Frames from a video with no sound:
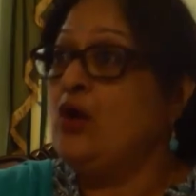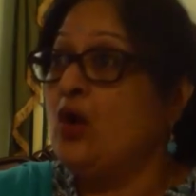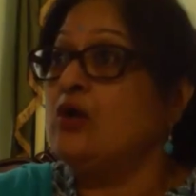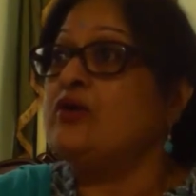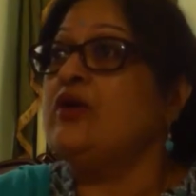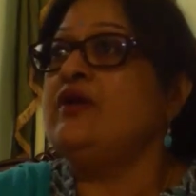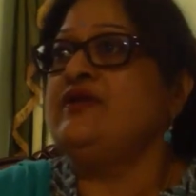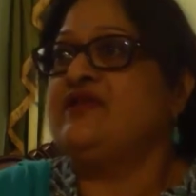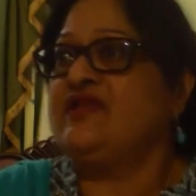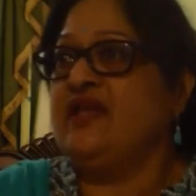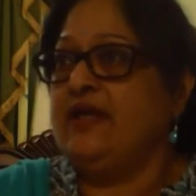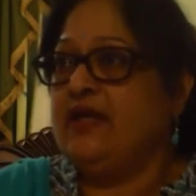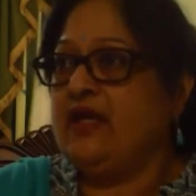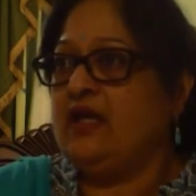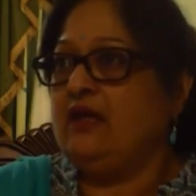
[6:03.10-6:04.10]
daughter is
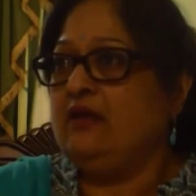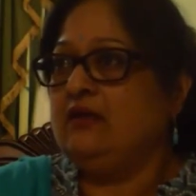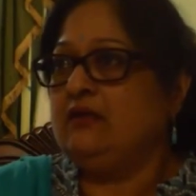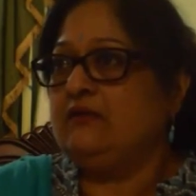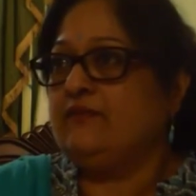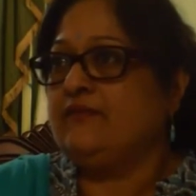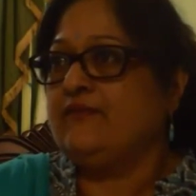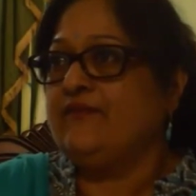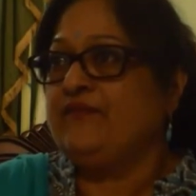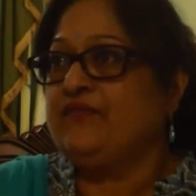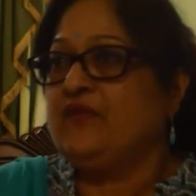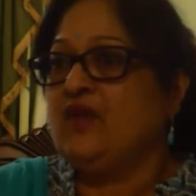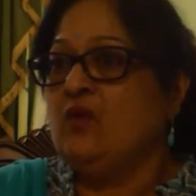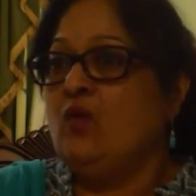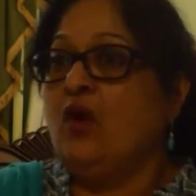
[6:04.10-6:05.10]
thinking,
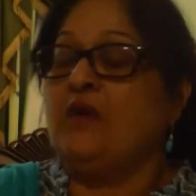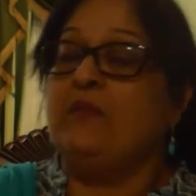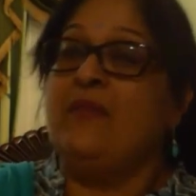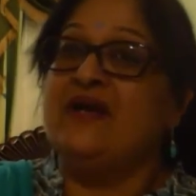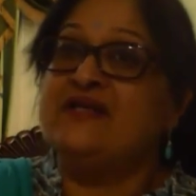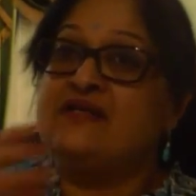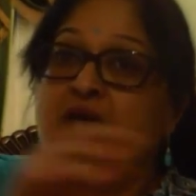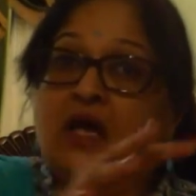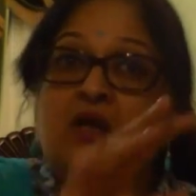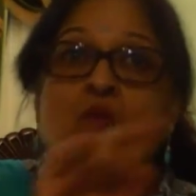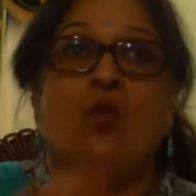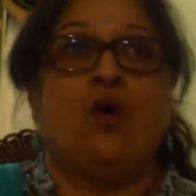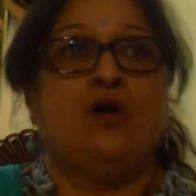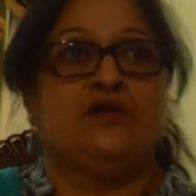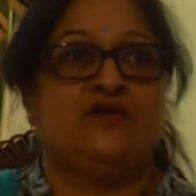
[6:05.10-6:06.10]
what my
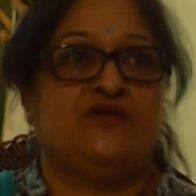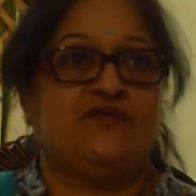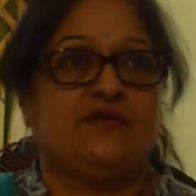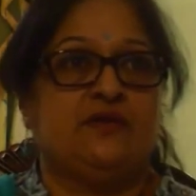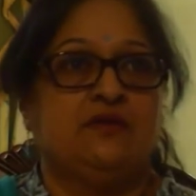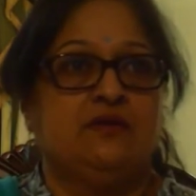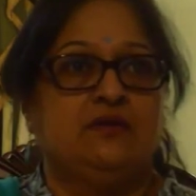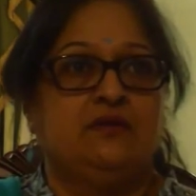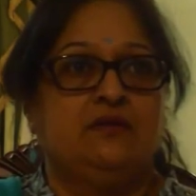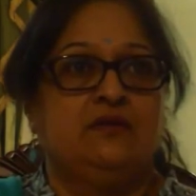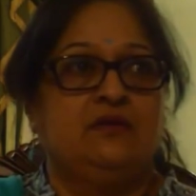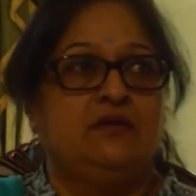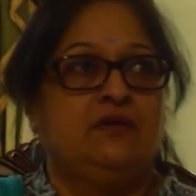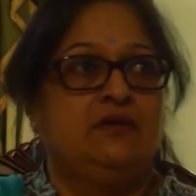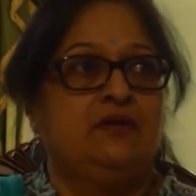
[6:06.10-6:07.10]
son wants,
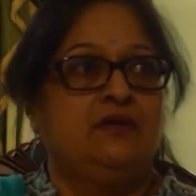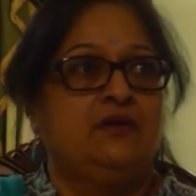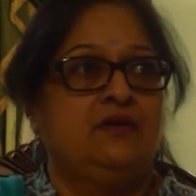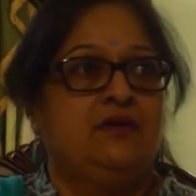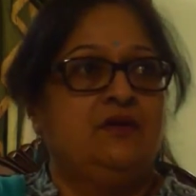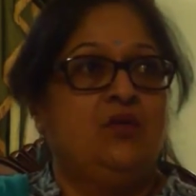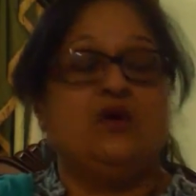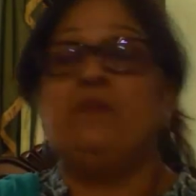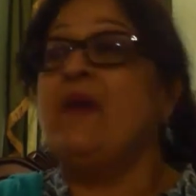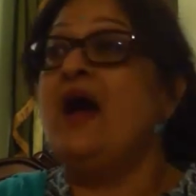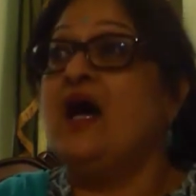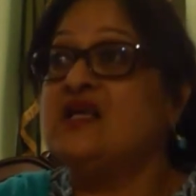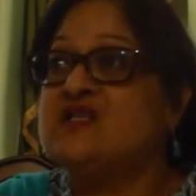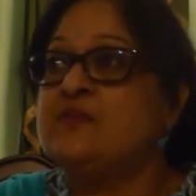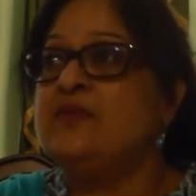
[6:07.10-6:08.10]
what my
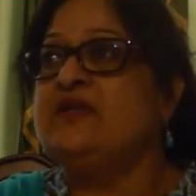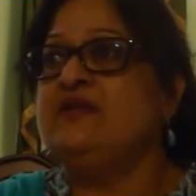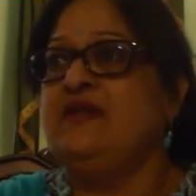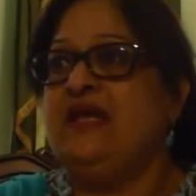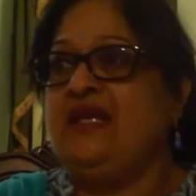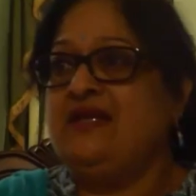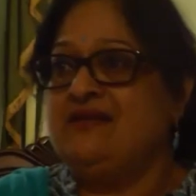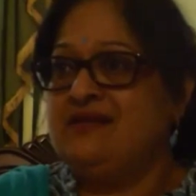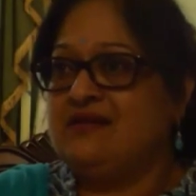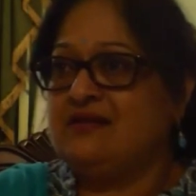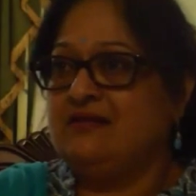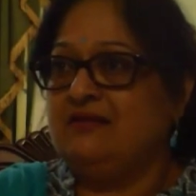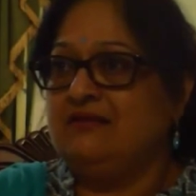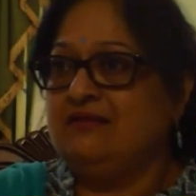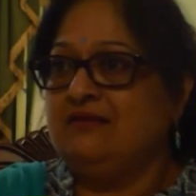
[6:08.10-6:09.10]
husband
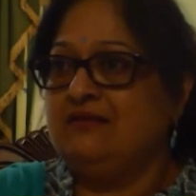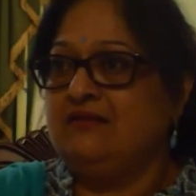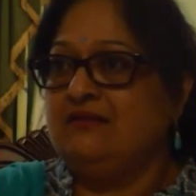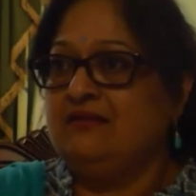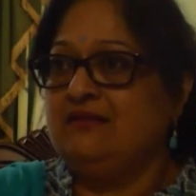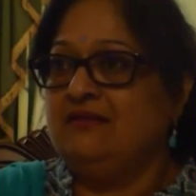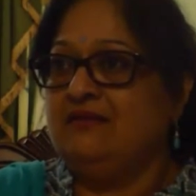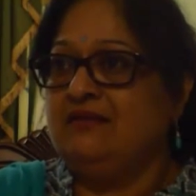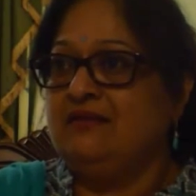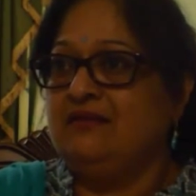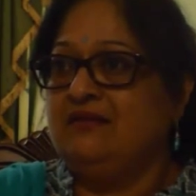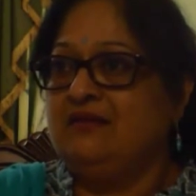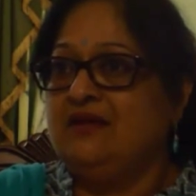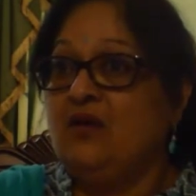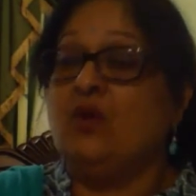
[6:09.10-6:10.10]
needs,
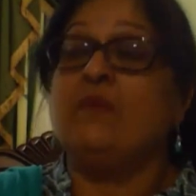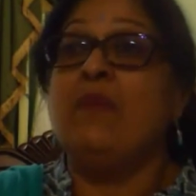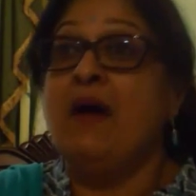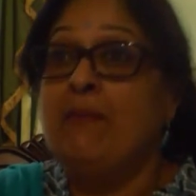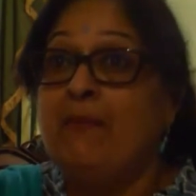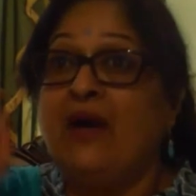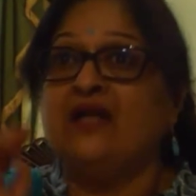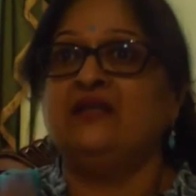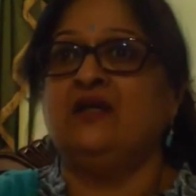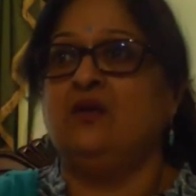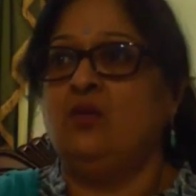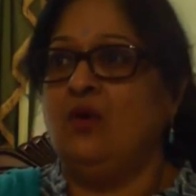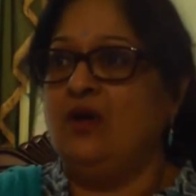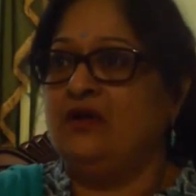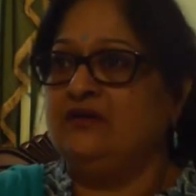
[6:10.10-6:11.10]
what my mother
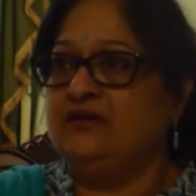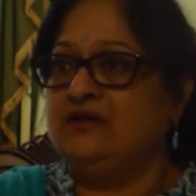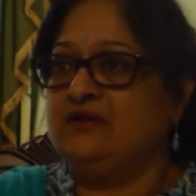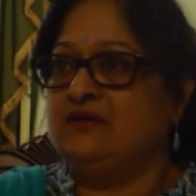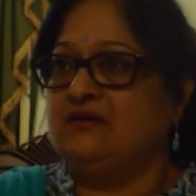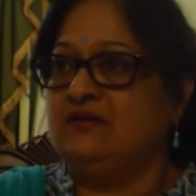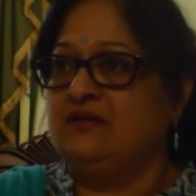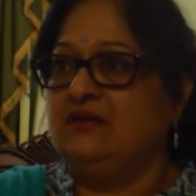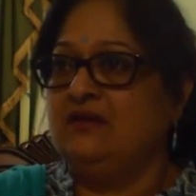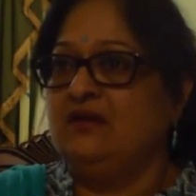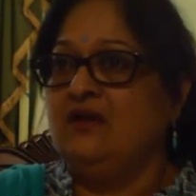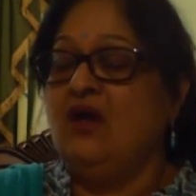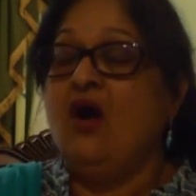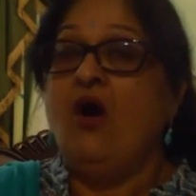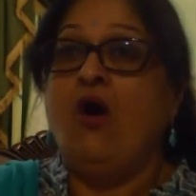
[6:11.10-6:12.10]
wants.
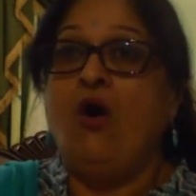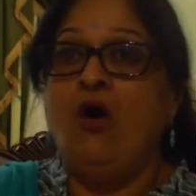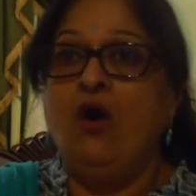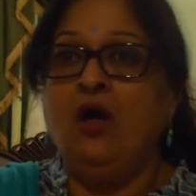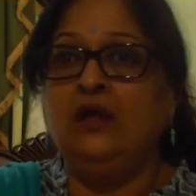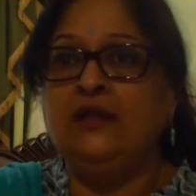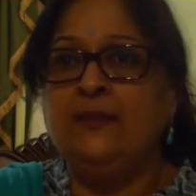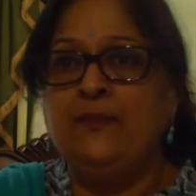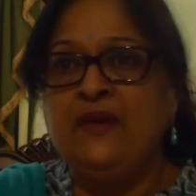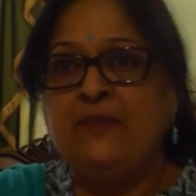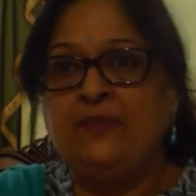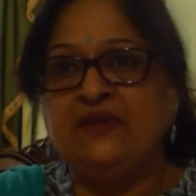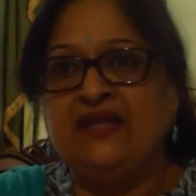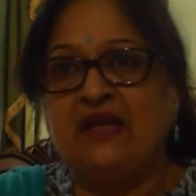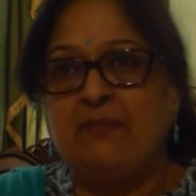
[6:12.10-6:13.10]
All the
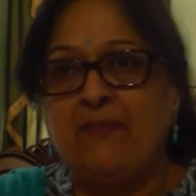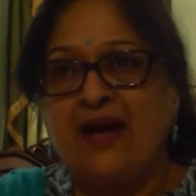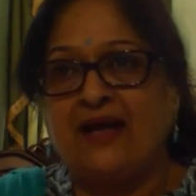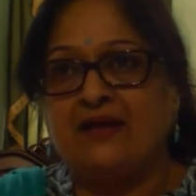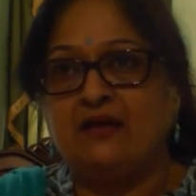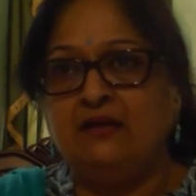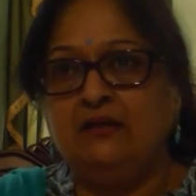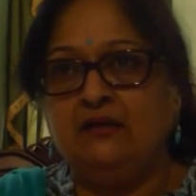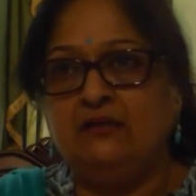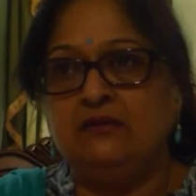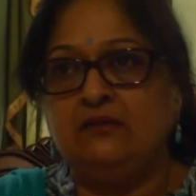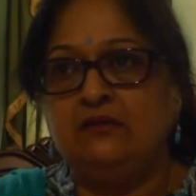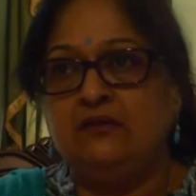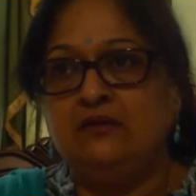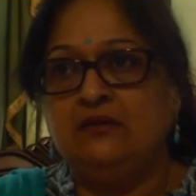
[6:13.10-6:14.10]
people that matter,
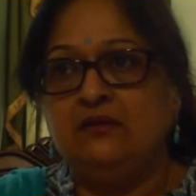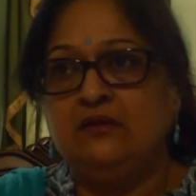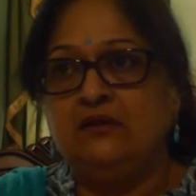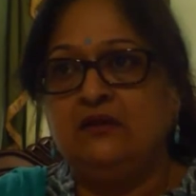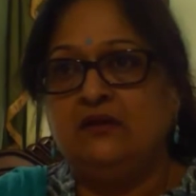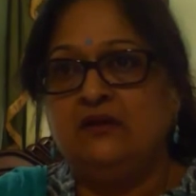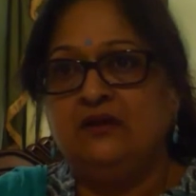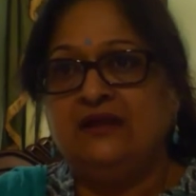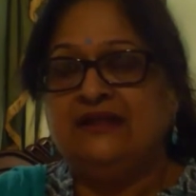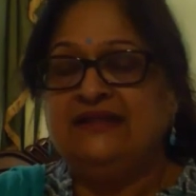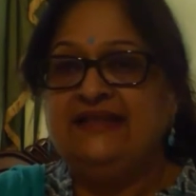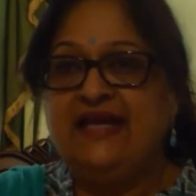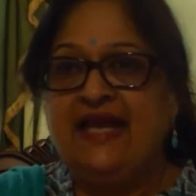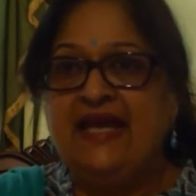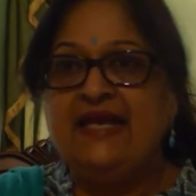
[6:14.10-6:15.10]

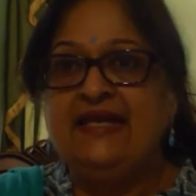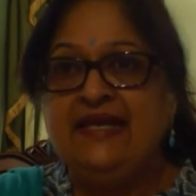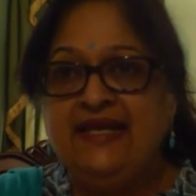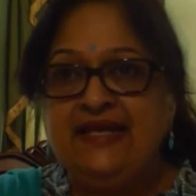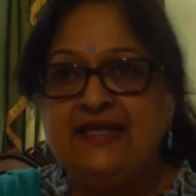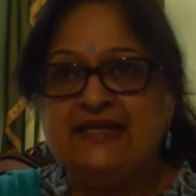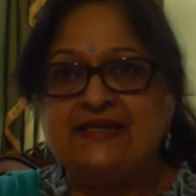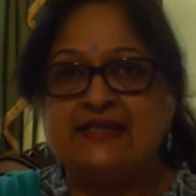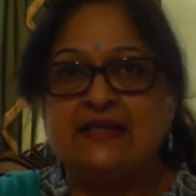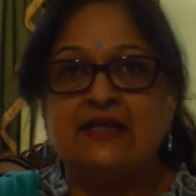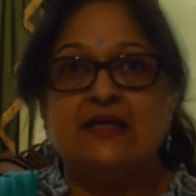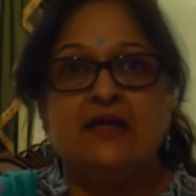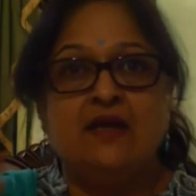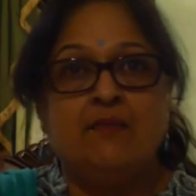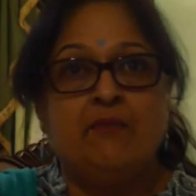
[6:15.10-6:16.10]
their needs
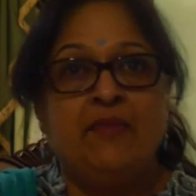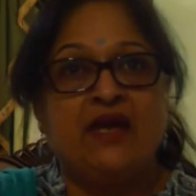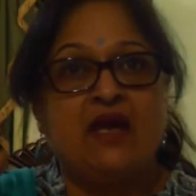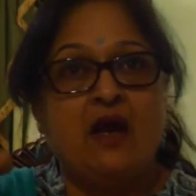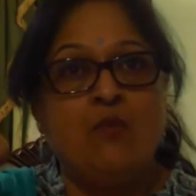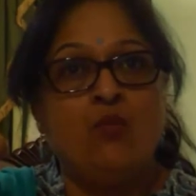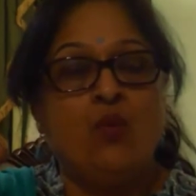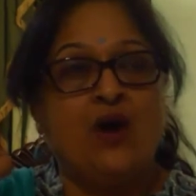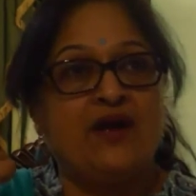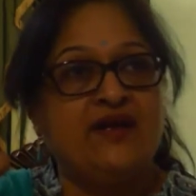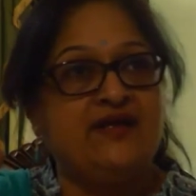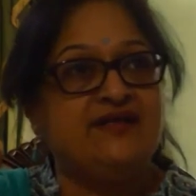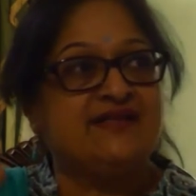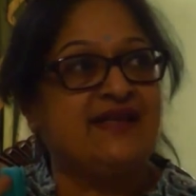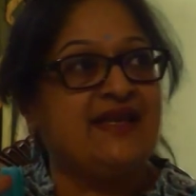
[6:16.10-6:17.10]
become
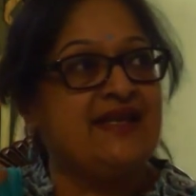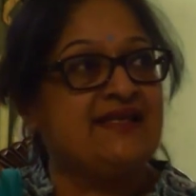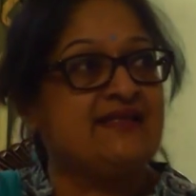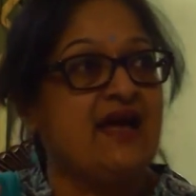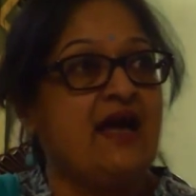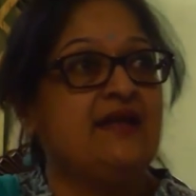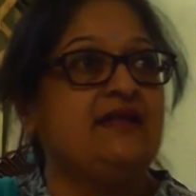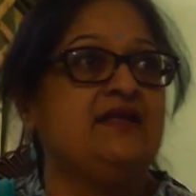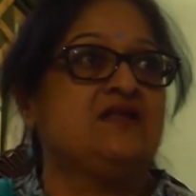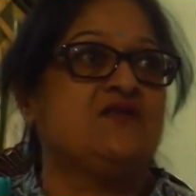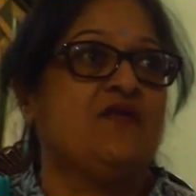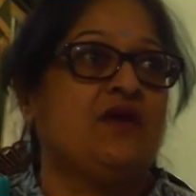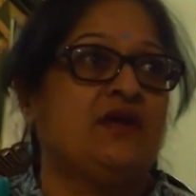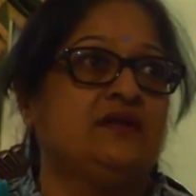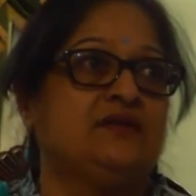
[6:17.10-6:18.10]
worries and anxieties
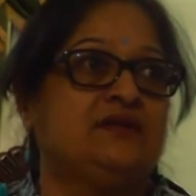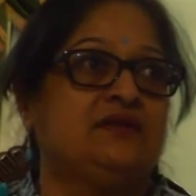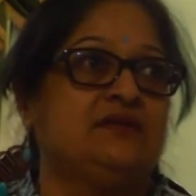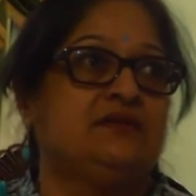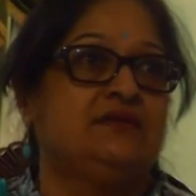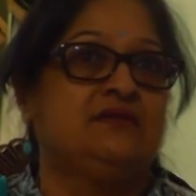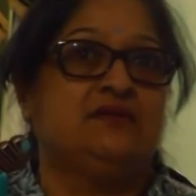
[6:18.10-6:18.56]
for us.